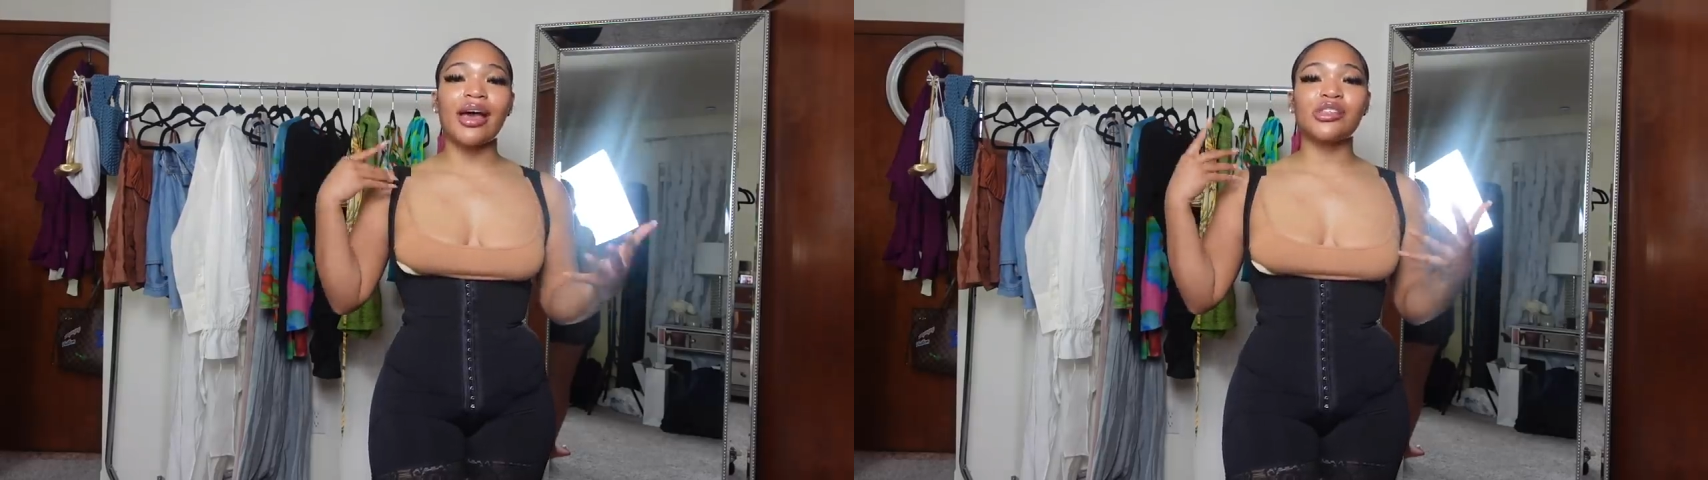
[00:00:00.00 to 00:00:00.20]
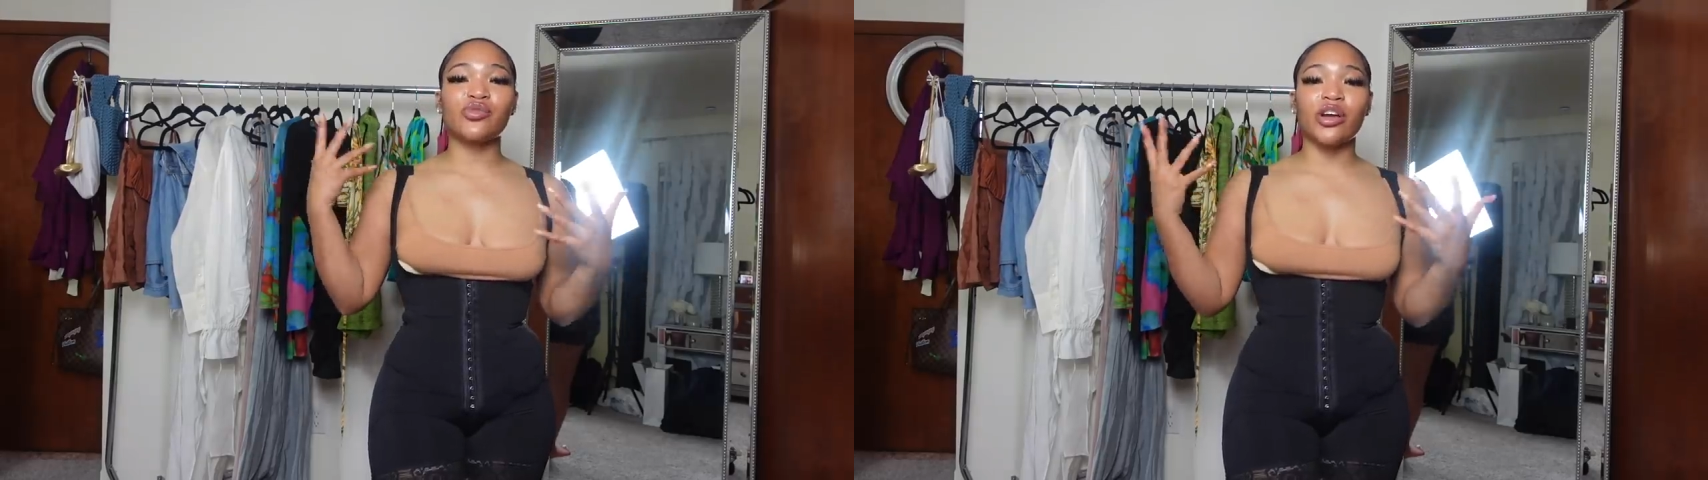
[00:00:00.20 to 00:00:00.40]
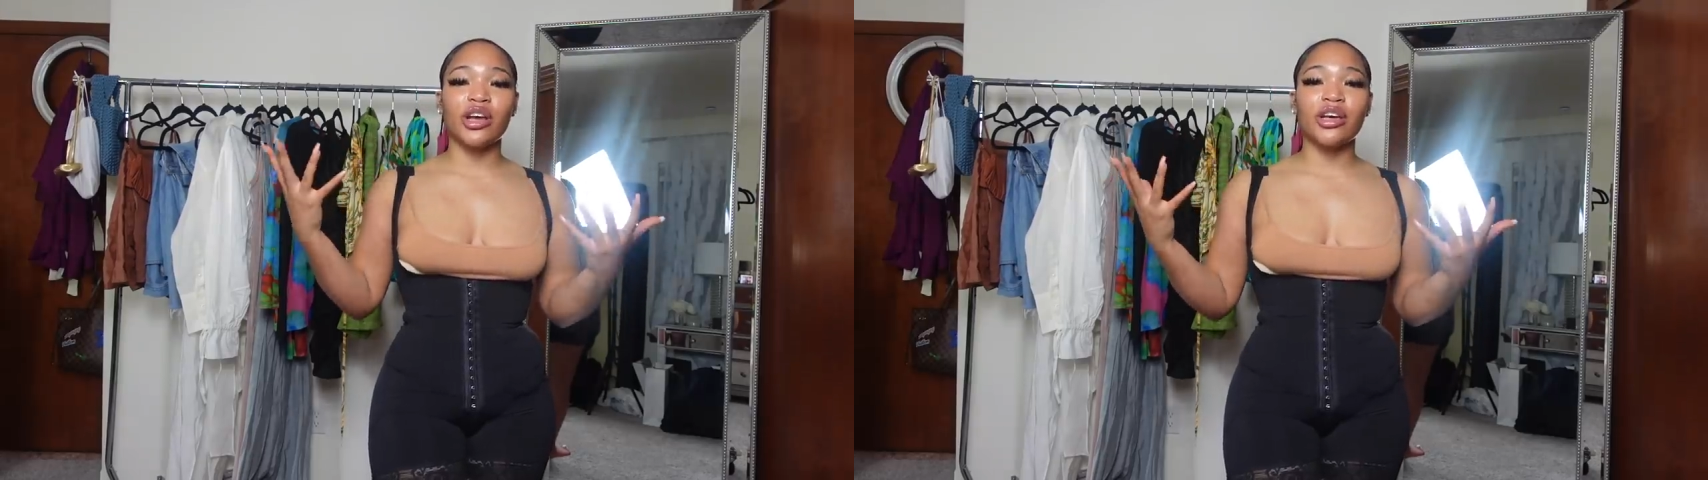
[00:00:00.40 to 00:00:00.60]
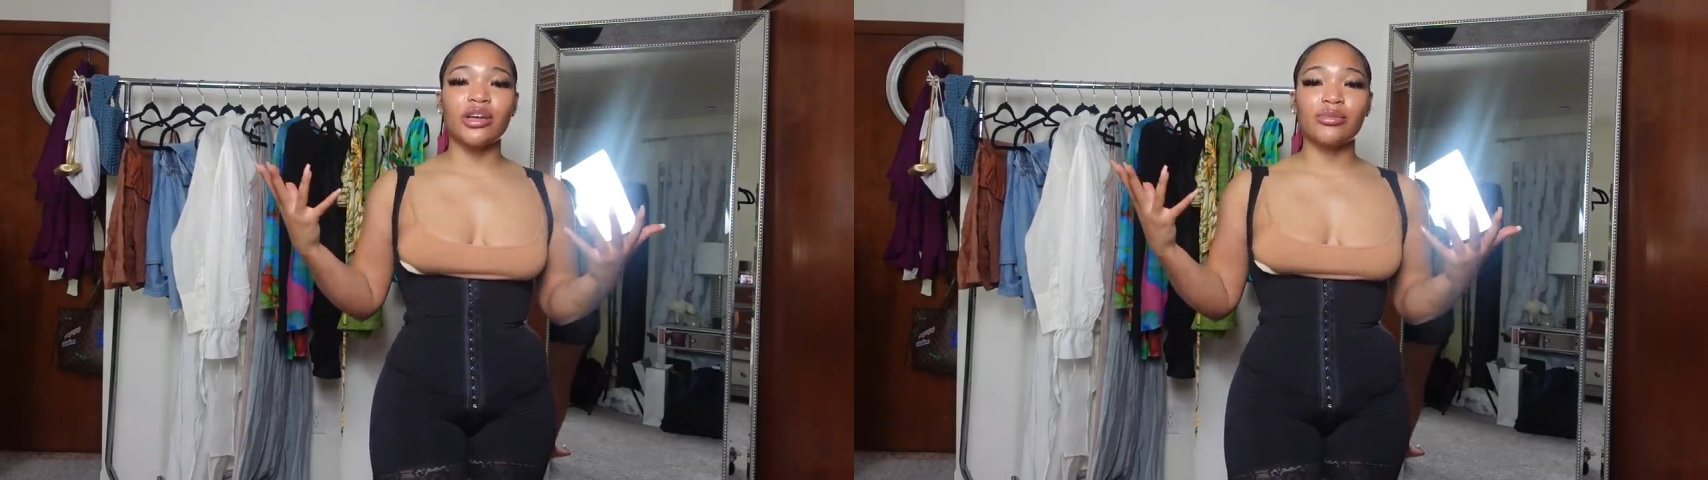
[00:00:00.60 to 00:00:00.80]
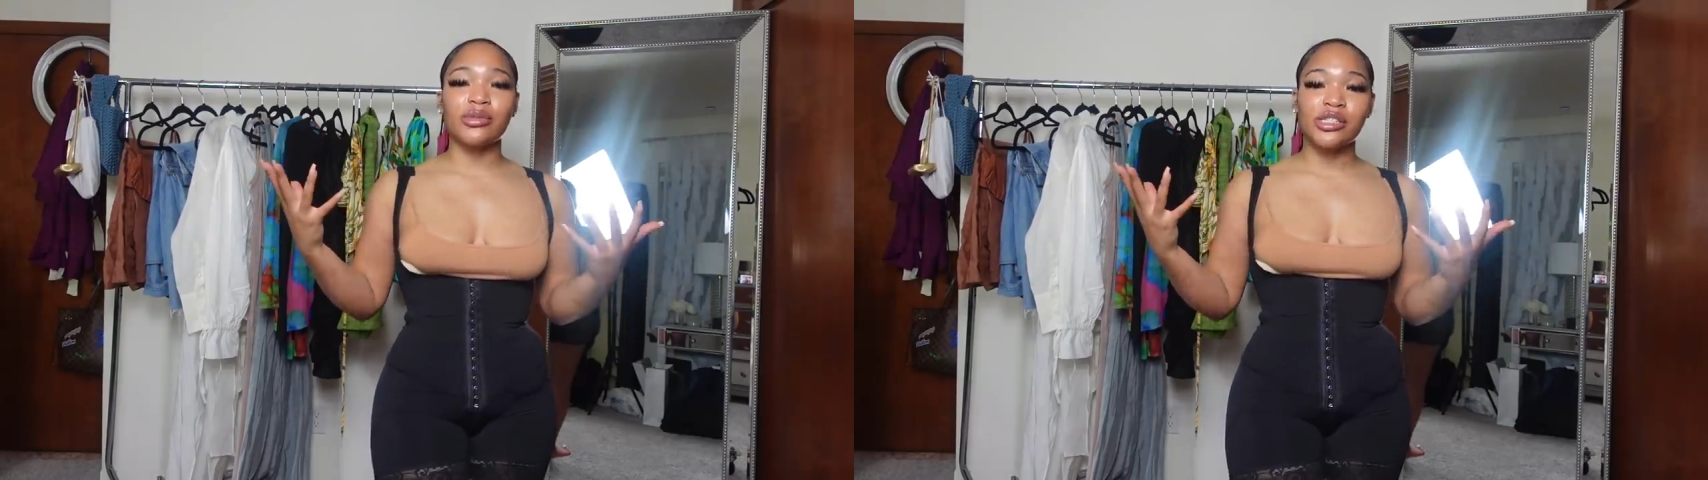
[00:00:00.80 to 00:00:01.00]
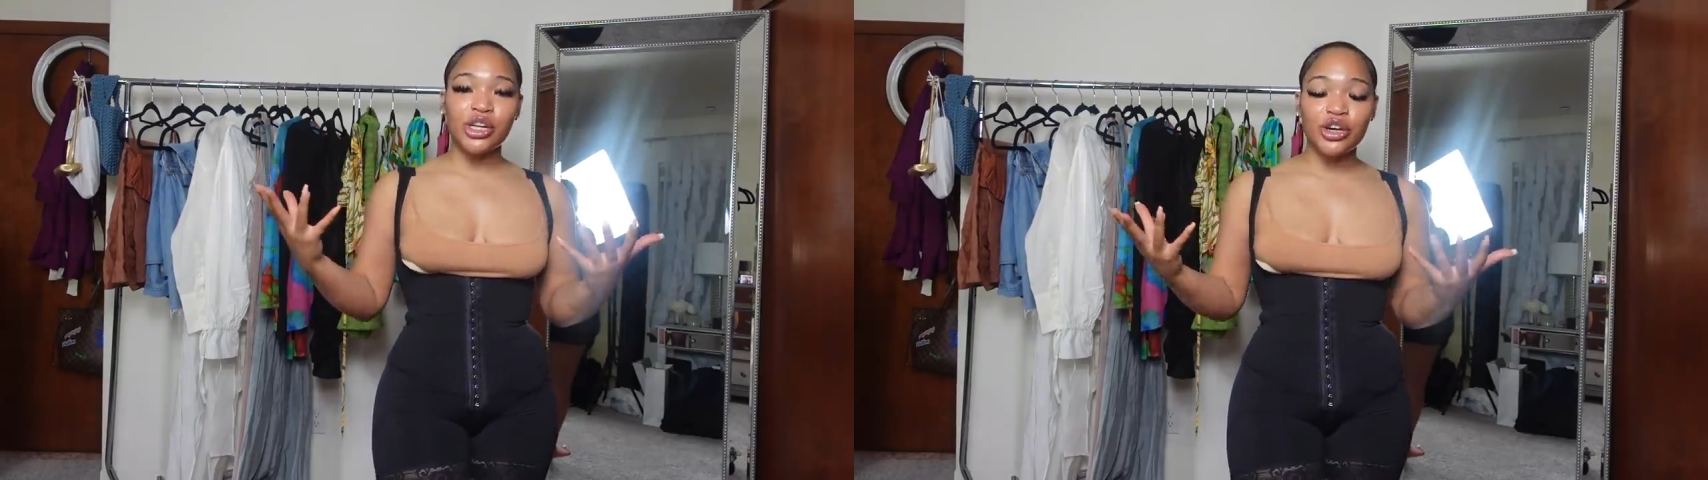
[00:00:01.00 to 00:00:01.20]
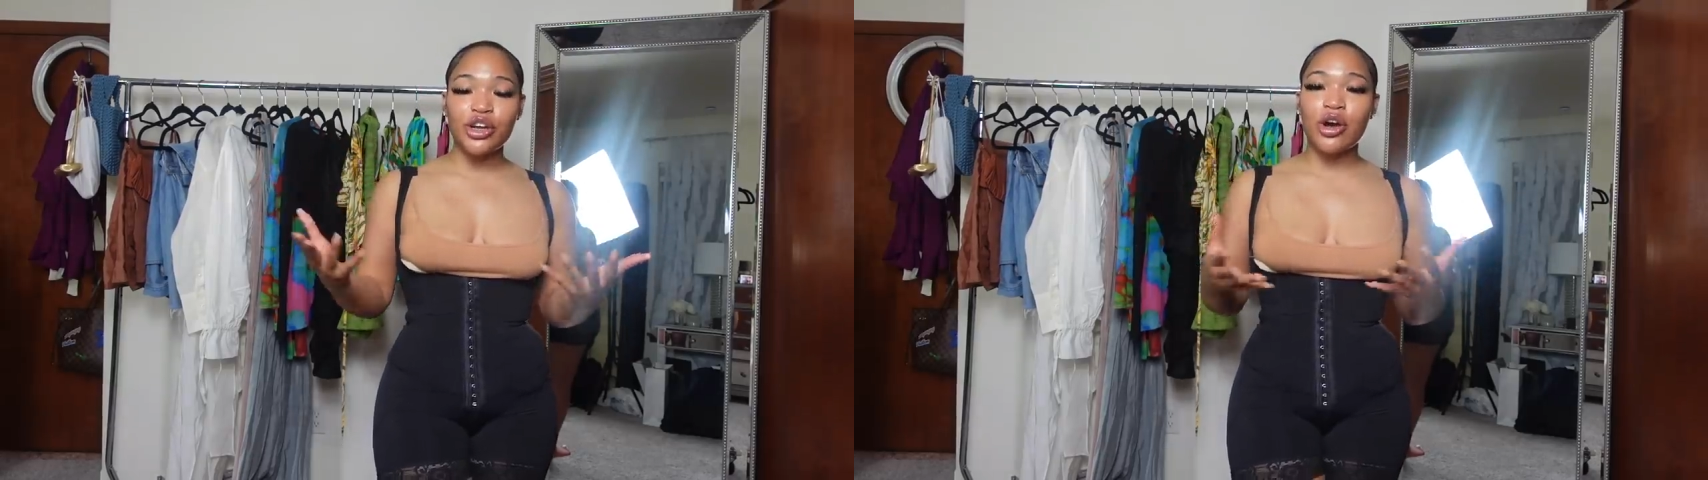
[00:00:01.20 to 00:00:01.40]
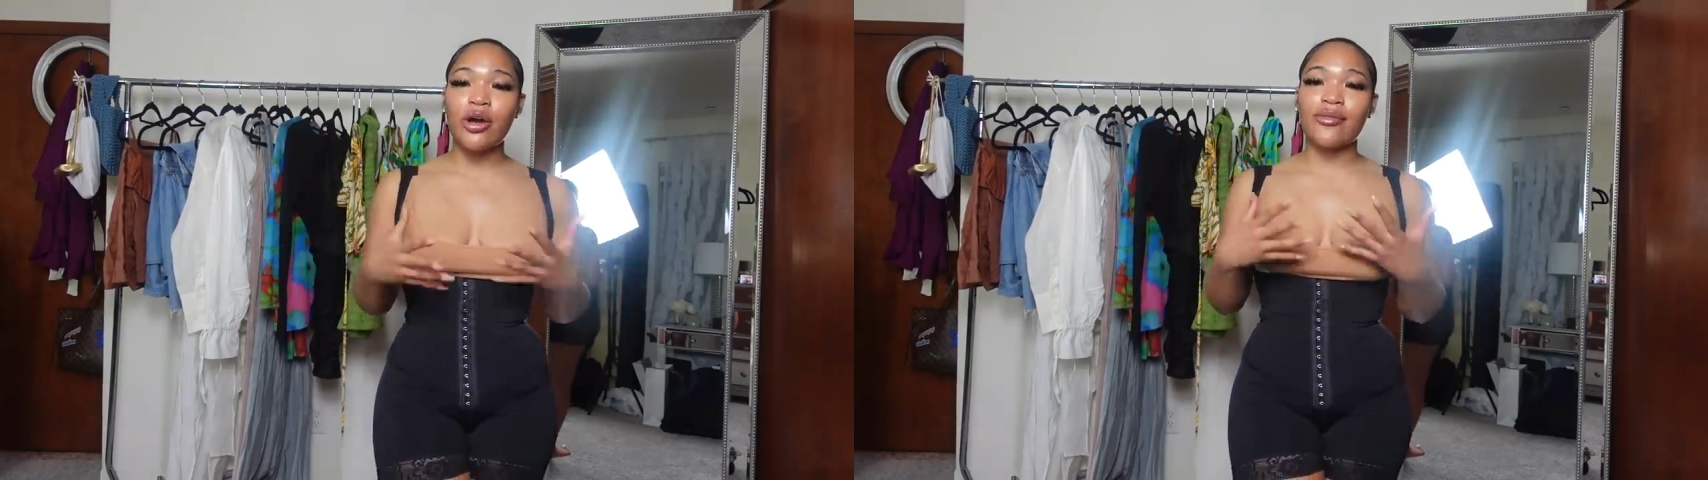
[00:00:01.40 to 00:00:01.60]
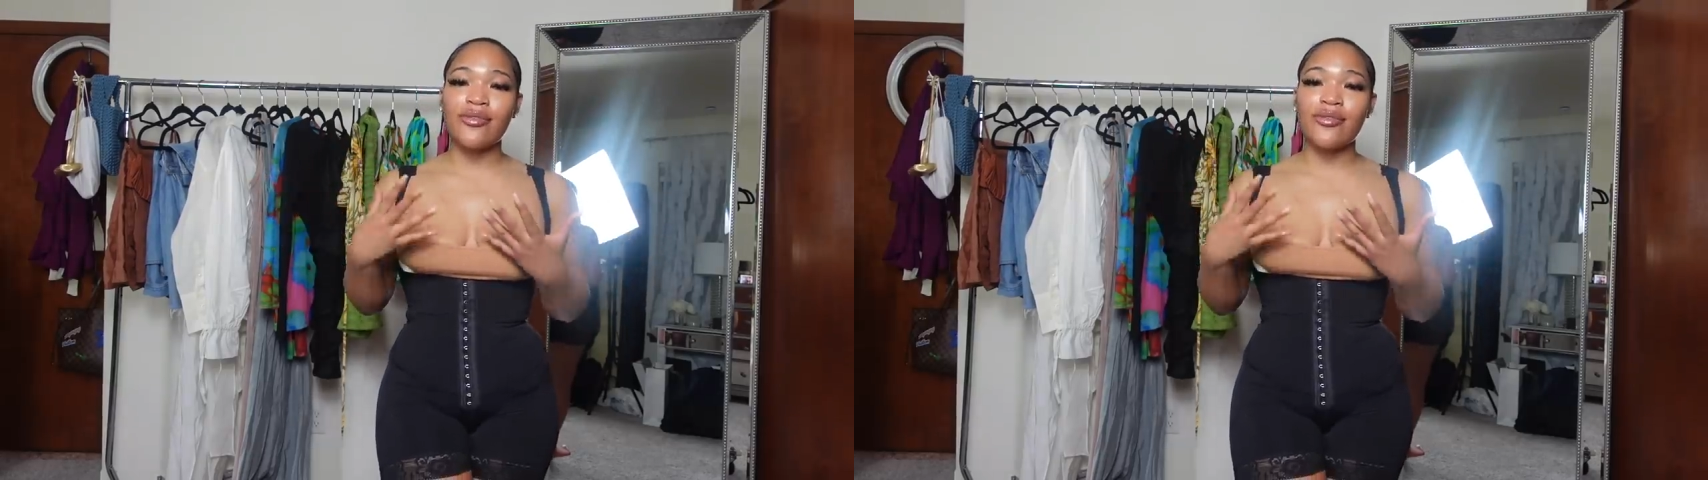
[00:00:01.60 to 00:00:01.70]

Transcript: has very good material and